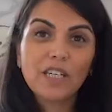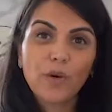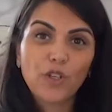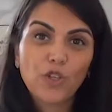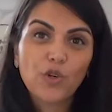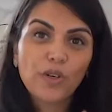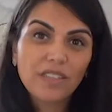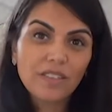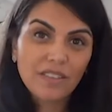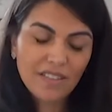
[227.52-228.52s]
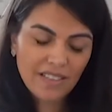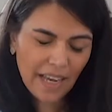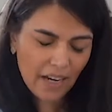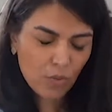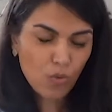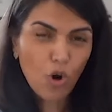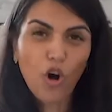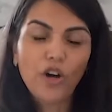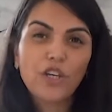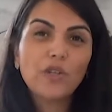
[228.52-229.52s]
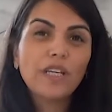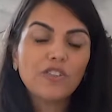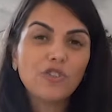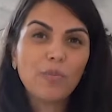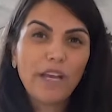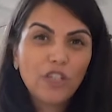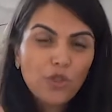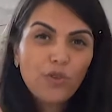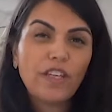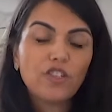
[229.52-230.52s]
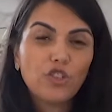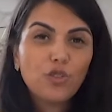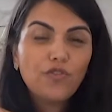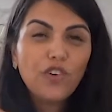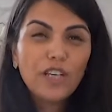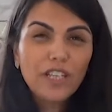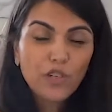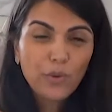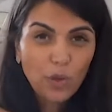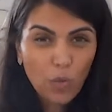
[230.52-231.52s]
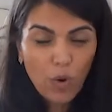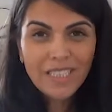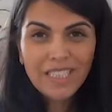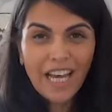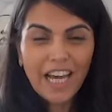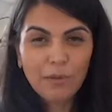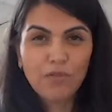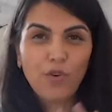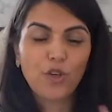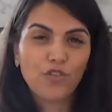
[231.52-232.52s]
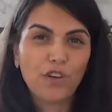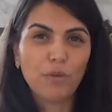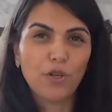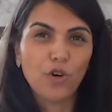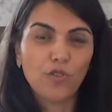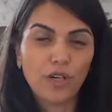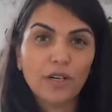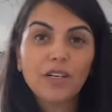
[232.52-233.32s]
when you grill steak raw, you need to make sure that you fully grill one side before you flip it over.